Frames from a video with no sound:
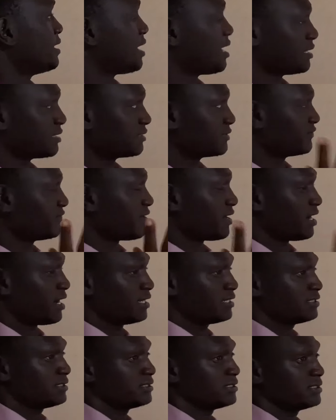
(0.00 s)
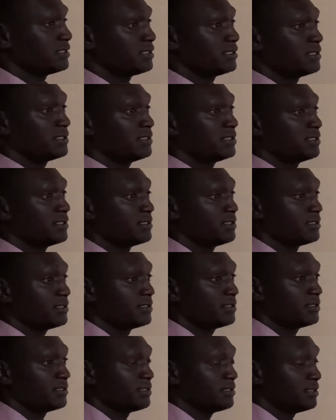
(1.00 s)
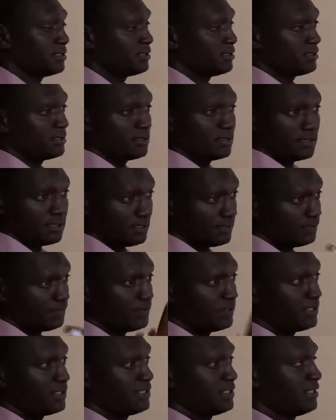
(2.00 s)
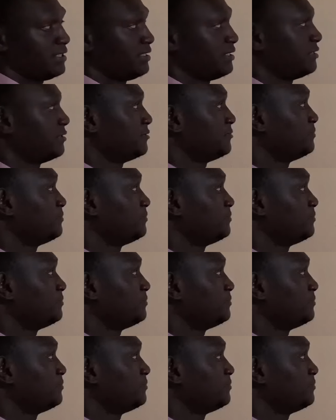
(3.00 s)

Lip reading: as far as infinity.